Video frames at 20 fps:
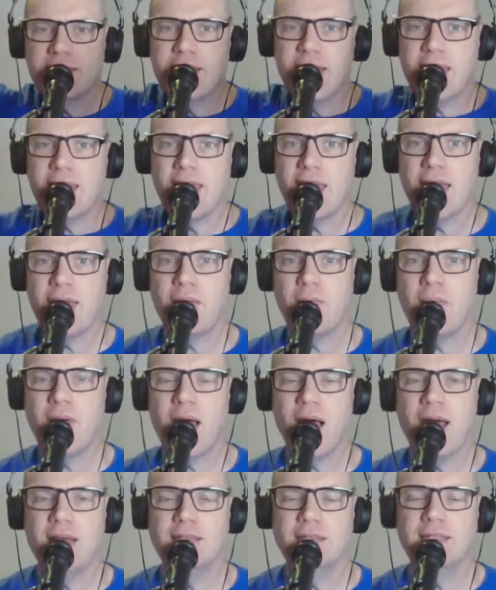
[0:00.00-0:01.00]
Ten had a
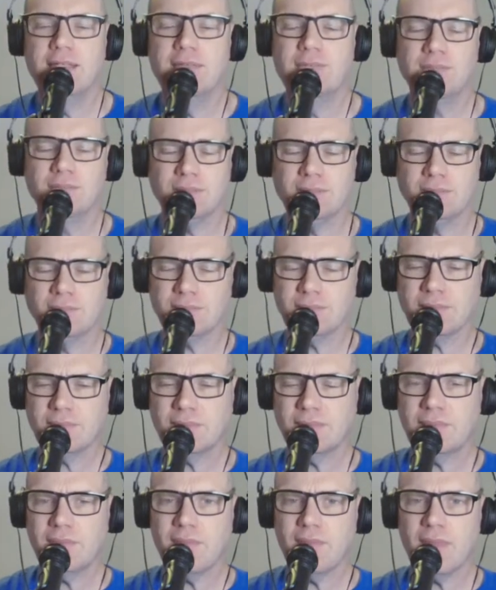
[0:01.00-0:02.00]
party,
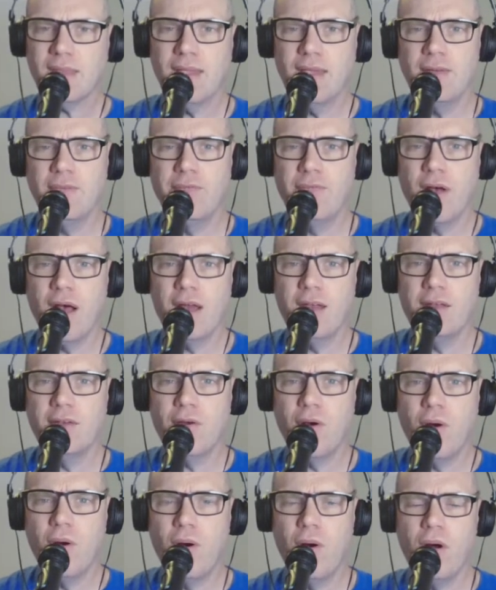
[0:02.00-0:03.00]
invited
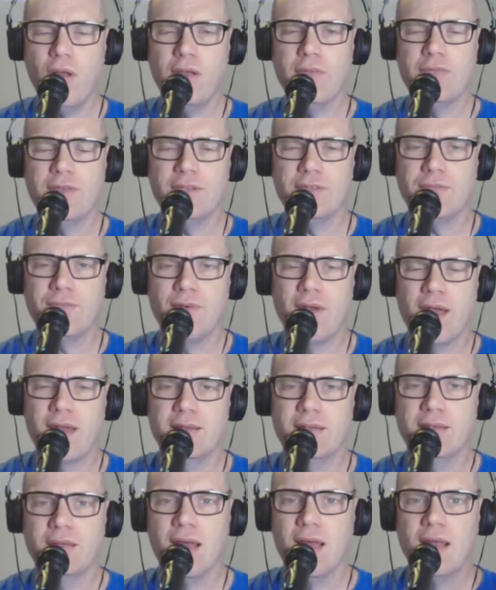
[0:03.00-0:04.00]
all of his
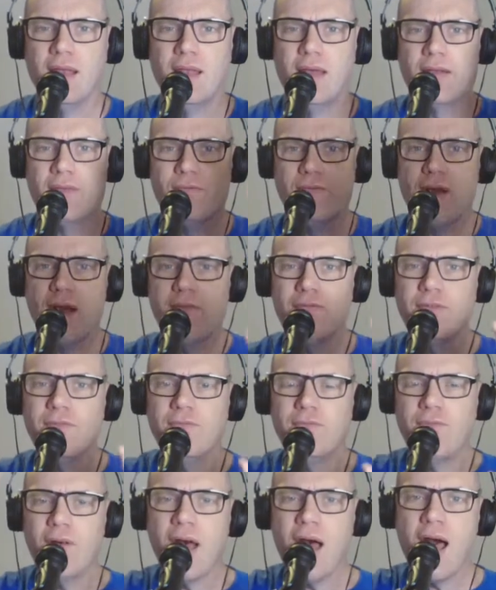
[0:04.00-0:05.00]
friends, like five and
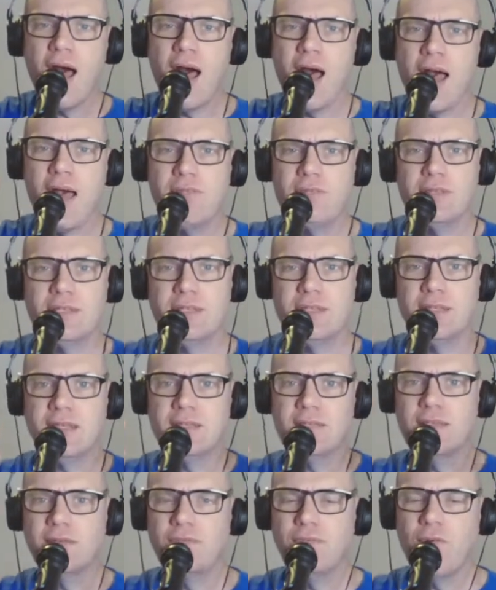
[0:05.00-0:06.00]
five and
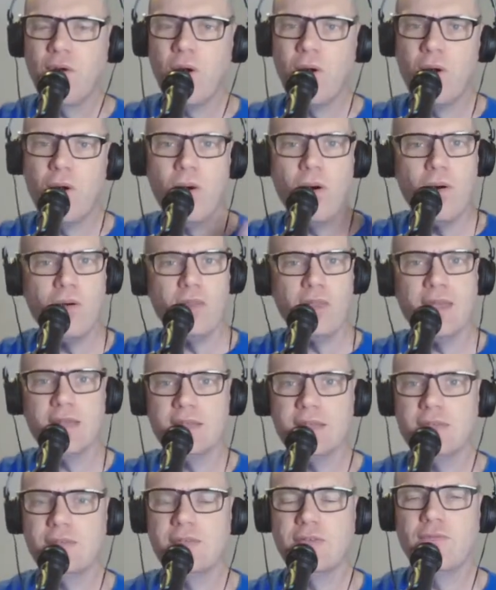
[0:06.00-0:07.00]
six and four, all the
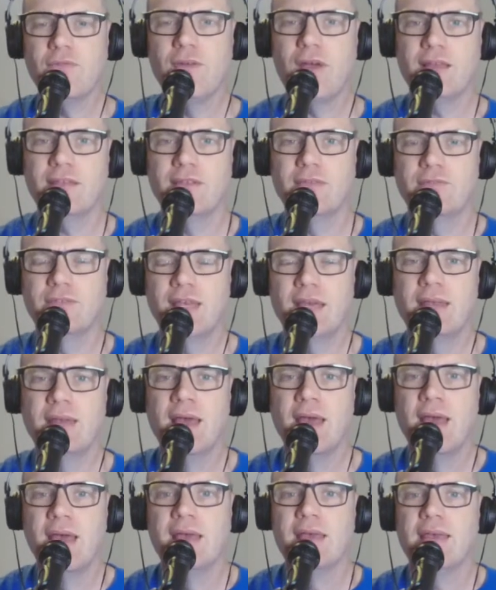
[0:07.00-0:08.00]
addition facts of ten.
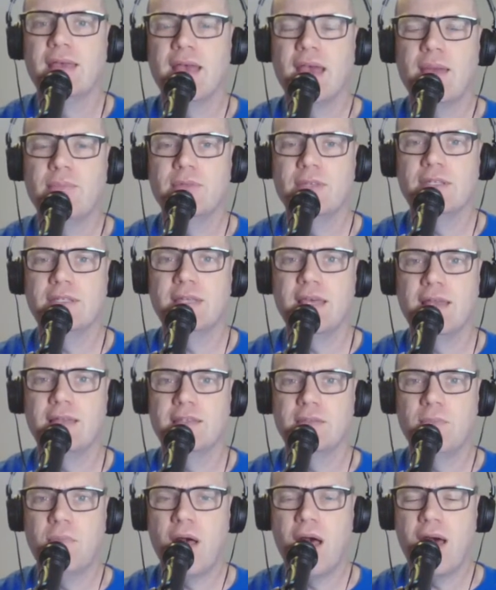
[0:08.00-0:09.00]
Came to
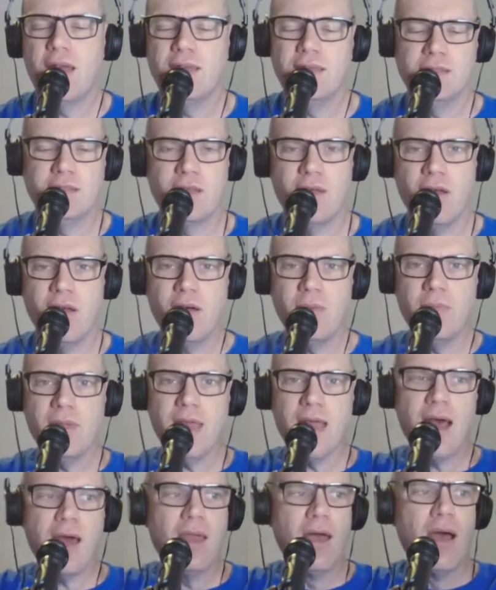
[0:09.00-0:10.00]
Ten's party. So help
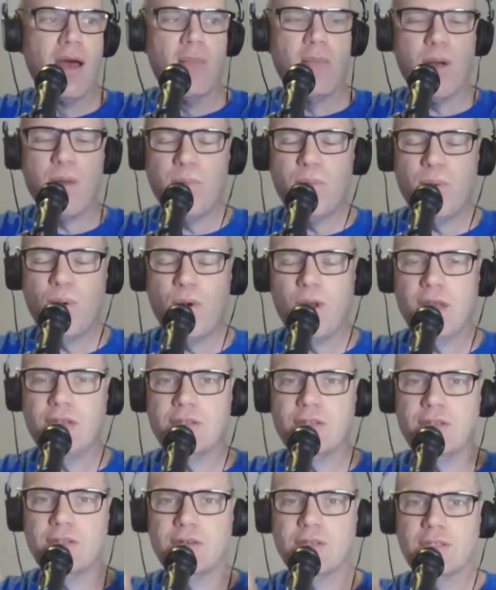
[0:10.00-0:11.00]
me out by pointing
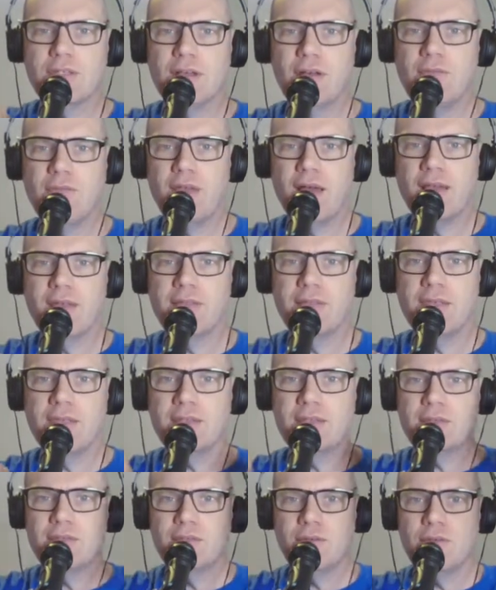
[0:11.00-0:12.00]
to yourself like
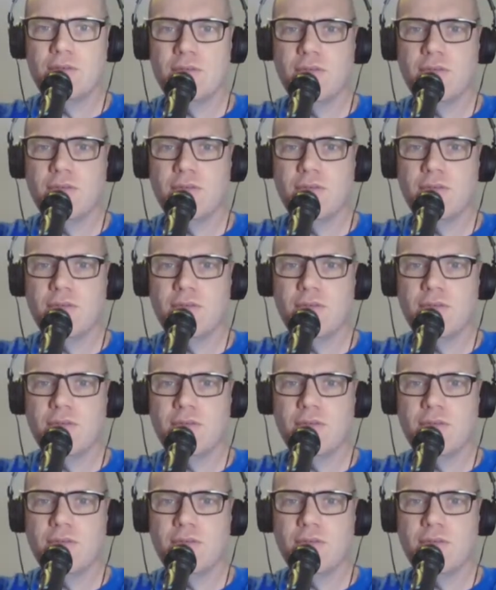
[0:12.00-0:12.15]
this. Two